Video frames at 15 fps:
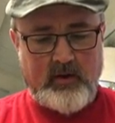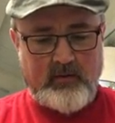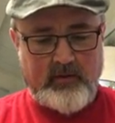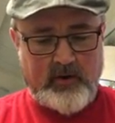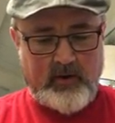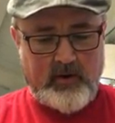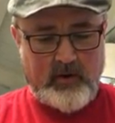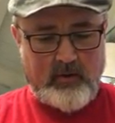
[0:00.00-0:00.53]
if
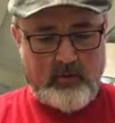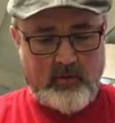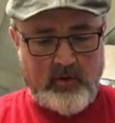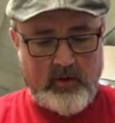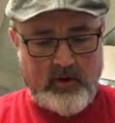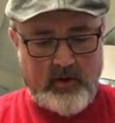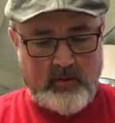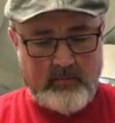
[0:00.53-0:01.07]
I can
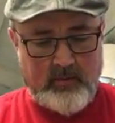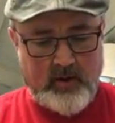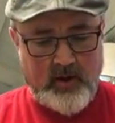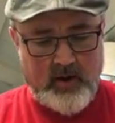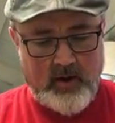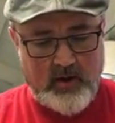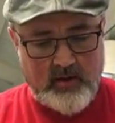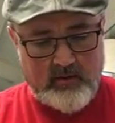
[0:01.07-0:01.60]
coordinate my
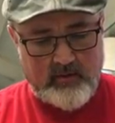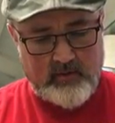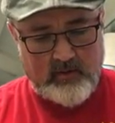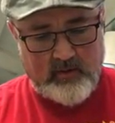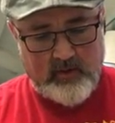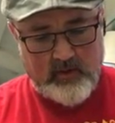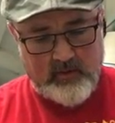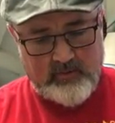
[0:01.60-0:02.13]
hands
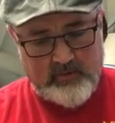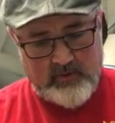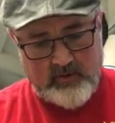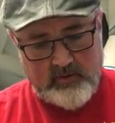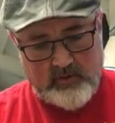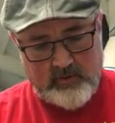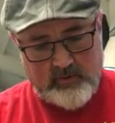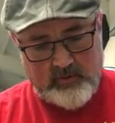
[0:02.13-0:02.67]
enough to
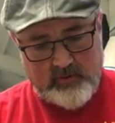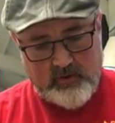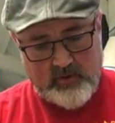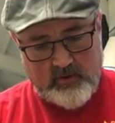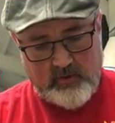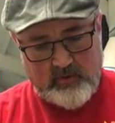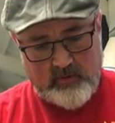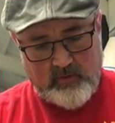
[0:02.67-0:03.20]
do
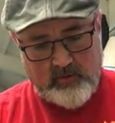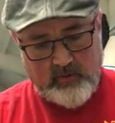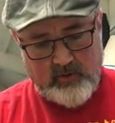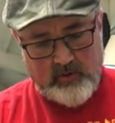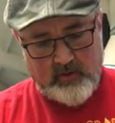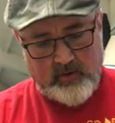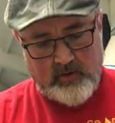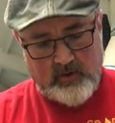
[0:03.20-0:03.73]
so.
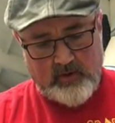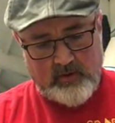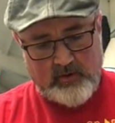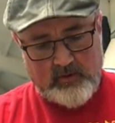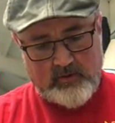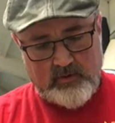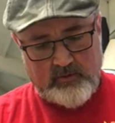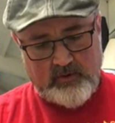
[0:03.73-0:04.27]

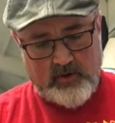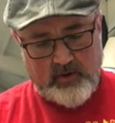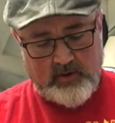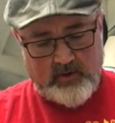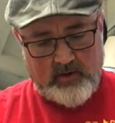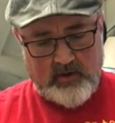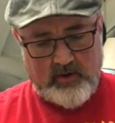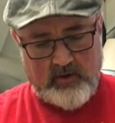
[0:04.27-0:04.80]
So I've
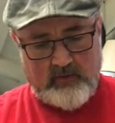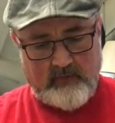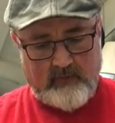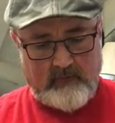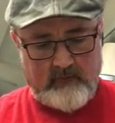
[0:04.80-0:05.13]
got that.